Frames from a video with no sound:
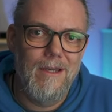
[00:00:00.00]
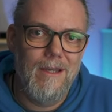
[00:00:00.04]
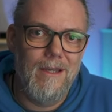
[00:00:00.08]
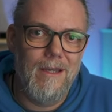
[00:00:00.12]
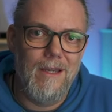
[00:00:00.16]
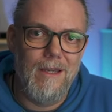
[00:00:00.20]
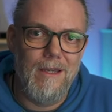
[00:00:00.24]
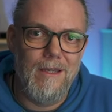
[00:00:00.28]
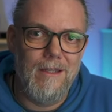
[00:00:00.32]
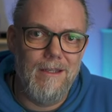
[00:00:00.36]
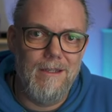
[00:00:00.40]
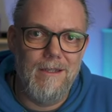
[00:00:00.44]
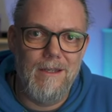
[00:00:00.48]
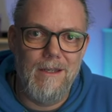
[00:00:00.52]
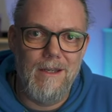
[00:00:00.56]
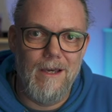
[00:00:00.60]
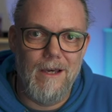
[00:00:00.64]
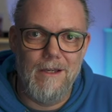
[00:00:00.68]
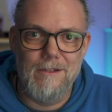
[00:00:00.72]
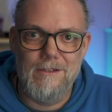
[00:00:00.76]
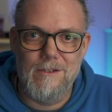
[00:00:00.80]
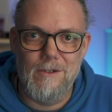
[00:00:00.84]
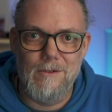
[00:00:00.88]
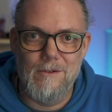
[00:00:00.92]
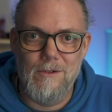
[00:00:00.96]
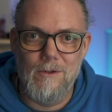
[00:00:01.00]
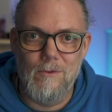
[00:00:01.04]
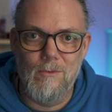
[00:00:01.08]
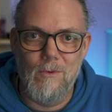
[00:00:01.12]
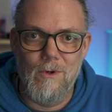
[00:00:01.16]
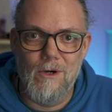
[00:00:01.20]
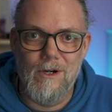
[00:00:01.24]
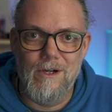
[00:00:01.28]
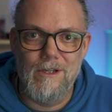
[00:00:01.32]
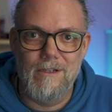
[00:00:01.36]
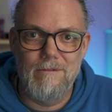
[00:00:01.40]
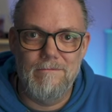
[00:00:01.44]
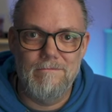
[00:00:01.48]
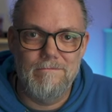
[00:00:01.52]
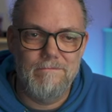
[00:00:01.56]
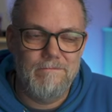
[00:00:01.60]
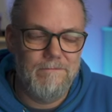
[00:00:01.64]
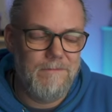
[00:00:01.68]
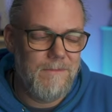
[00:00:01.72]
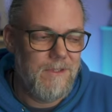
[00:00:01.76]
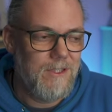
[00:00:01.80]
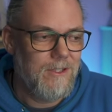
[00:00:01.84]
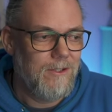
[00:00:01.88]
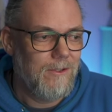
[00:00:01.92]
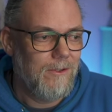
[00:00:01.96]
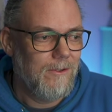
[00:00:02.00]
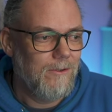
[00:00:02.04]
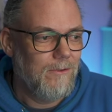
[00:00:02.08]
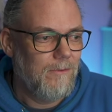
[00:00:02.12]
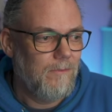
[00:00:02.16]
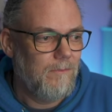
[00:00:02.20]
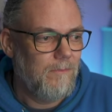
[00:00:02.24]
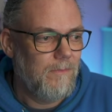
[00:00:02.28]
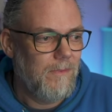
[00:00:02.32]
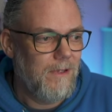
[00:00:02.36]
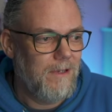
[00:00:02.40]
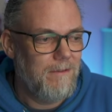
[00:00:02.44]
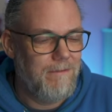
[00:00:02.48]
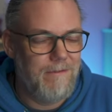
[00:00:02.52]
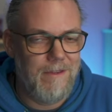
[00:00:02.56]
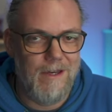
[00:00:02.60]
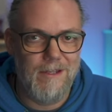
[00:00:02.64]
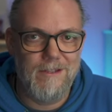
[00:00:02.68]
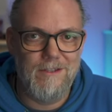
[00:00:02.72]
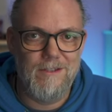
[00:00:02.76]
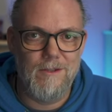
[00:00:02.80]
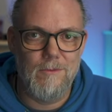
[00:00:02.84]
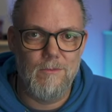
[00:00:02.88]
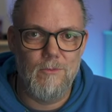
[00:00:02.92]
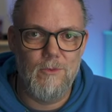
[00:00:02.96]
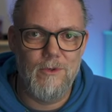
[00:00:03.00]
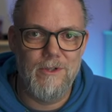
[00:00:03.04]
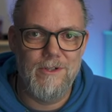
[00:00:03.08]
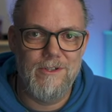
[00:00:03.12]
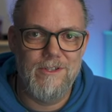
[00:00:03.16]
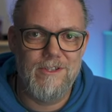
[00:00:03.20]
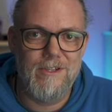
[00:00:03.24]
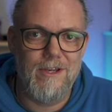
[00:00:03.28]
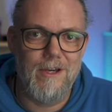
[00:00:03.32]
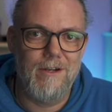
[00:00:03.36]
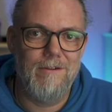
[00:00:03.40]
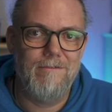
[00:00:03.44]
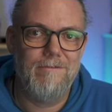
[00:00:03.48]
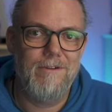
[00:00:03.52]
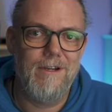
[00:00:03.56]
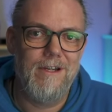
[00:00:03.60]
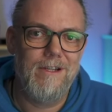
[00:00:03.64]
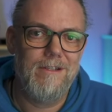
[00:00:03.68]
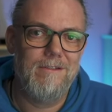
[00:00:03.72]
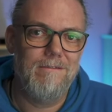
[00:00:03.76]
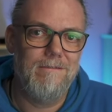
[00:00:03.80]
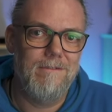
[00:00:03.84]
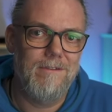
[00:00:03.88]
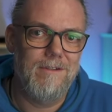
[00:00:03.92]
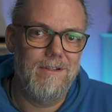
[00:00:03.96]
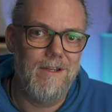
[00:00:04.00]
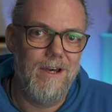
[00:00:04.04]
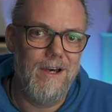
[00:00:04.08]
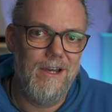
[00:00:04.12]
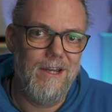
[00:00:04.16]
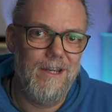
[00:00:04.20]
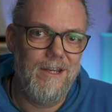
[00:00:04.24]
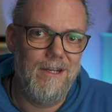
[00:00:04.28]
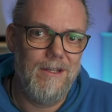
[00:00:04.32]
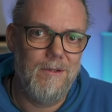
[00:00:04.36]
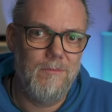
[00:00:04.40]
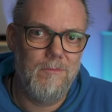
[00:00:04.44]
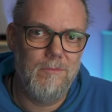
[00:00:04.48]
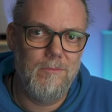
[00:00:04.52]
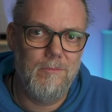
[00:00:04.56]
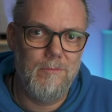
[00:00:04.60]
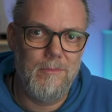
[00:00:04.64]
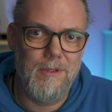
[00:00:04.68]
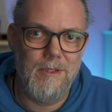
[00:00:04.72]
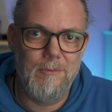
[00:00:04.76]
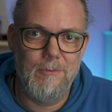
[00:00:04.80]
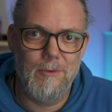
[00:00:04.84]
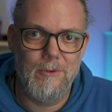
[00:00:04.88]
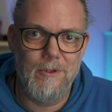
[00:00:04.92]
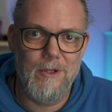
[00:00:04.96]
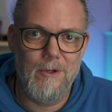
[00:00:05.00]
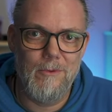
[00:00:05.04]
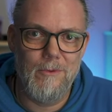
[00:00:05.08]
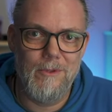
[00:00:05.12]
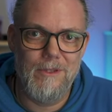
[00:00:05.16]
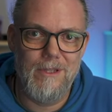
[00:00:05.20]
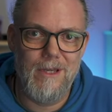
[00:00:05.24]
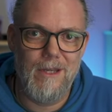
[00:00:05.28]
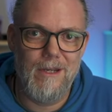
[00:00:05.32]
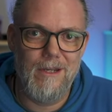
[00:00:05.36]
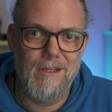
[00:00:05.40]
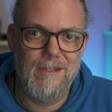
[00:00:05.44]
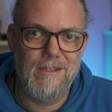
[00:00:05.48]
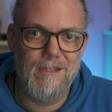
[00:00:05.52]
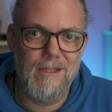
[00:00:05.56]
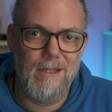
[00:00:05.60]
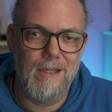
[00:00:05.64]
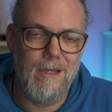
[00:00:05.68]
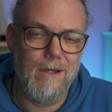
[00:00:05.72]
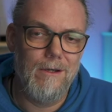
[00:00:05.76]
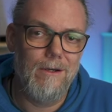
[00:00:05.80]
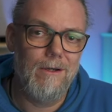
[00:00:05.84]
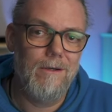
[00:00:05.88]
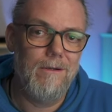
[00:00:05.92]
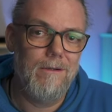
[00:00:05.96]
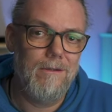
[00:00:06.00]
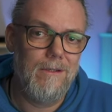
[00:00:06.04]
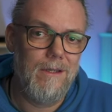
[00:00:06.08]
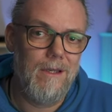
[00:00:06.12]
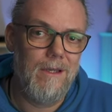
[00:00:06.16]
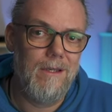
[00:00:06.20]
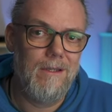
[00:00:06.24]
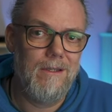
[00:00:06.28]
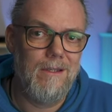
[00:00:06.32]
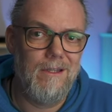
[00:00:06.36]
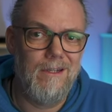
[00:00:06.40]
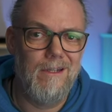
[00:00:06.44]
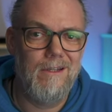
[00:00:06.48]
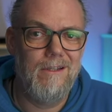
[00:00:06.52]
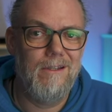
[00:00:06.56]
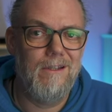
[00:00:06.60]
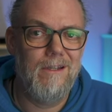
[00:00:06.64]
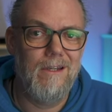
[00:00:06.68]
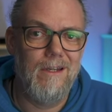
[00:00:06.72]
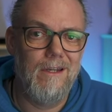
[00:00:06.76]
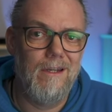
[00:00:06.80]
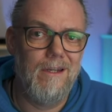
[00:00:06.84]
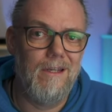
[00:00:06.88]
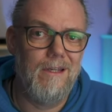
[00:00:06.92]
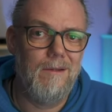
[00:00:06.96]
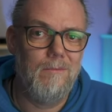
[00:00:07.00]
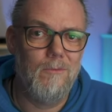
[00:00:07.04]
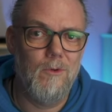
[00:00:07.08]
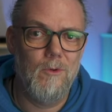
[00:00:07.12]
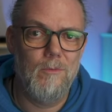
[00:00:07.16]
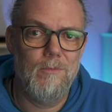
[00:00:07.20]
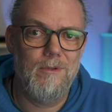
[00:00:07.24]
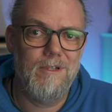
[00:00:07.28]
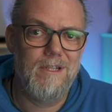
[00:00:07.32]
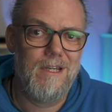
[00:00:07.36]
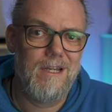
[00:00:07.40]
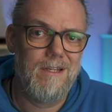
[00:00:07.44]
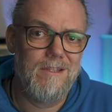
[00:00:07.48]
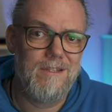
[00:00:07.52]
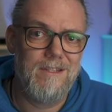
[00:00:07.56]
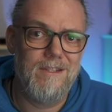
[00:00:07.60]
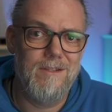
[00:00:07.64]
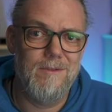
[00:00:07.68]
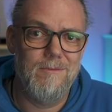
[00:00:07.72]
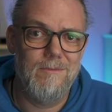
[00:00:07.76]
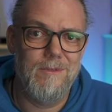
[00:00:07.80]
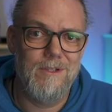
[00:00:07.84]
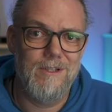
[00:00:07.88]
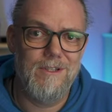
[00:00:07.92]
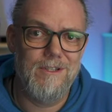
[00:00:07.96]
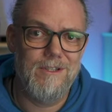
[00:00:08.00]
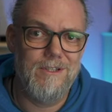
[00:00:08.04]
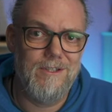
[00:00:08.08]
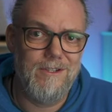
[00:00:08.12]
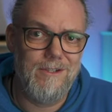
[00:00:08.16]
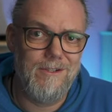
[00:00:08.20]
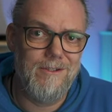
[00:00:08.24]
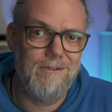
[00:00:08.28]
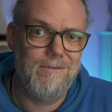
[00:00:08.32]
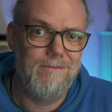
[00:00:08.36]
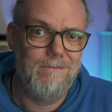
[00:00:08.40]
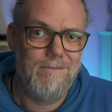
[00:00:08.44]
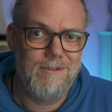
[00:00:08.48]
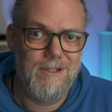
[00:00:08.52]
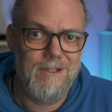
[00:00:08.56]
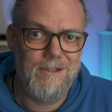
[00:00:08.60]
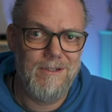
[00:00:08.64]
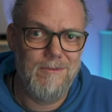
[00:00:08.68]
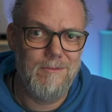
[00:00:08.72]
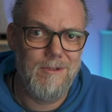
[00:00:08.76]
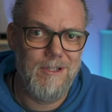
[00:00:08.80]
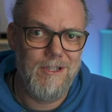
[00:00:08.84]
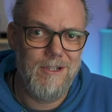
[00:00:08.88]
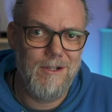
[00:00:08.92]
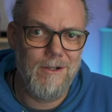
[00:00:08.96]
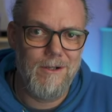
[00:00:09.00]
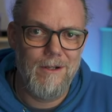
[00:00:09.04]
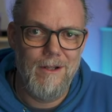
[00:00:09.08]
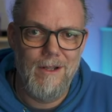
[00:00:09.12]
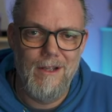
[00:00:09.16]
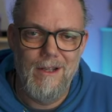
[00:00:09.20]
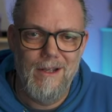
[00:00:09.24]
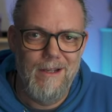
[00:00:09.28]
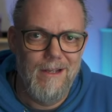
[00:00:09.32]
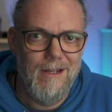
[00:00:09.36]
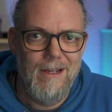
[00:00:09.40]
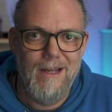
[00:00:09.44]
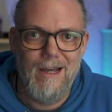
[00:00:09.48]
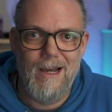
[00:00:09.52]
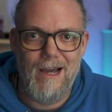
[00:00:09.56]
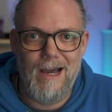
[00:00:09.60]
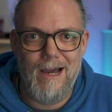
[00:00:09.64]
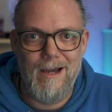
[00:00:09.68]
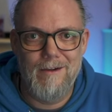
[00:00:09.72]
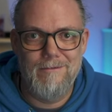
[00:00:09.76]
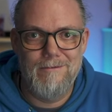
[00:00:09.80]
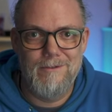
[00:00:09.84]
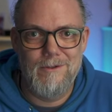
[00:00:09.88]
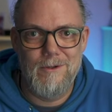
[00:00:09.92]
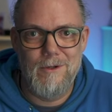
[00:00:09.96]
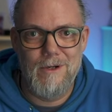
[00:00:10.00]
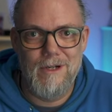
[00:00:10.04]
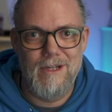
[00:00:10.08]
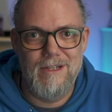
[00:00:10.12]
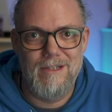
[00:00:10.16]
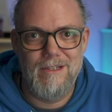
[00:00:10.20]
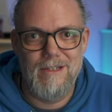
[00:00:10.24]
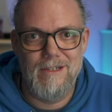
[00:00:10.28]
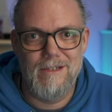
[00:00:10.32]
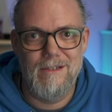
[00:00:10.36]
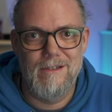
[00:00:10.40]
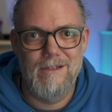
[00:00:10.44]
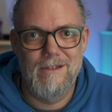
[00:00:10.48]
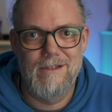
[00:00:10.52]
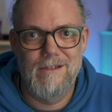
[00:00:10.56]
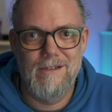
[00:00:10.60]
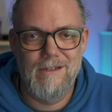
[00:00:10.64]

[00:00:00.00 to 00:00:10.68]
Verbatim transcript: And I don't know why. So if that's some weird side effect of the diet and people know what that is and they go, oh, yeah, you know, you got to eat more potassium because you tend to be cold. I have no idea.